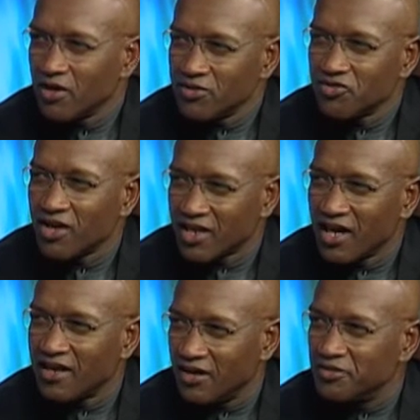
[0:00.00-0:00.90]
with, I always try to
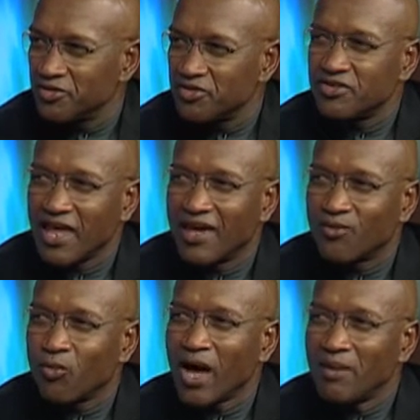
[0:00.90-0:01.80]
kind of
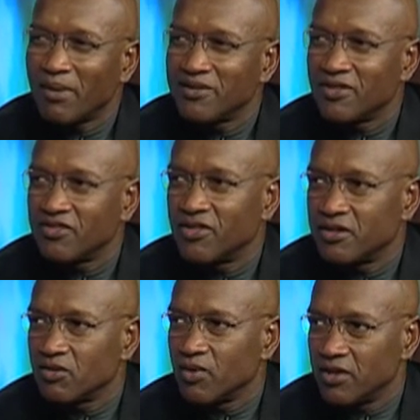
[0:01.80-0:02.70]
understand why might they
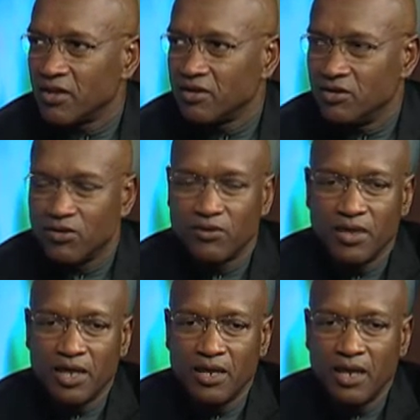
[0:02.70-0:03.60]
think the way they do.
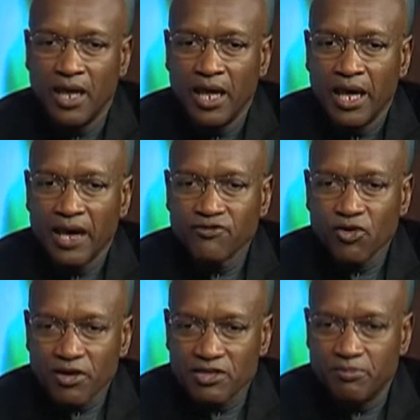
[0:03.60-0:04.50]
And I've
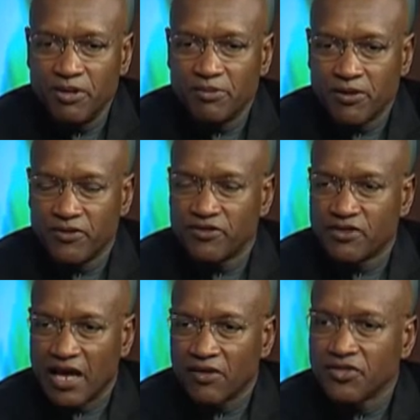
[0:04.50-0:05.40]
talked to people in the
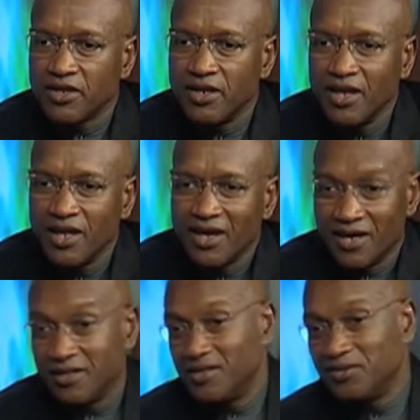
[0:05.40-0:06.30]
South, and
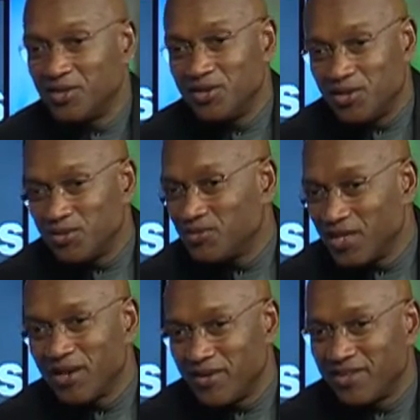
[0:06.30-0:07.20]

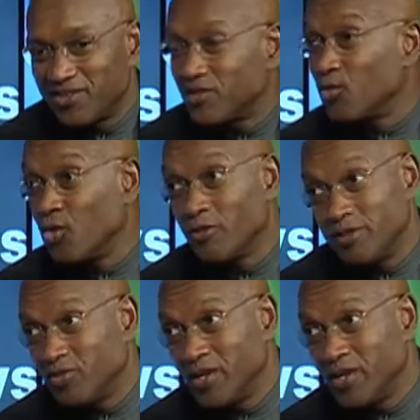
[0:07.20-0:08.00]
there it's the war between.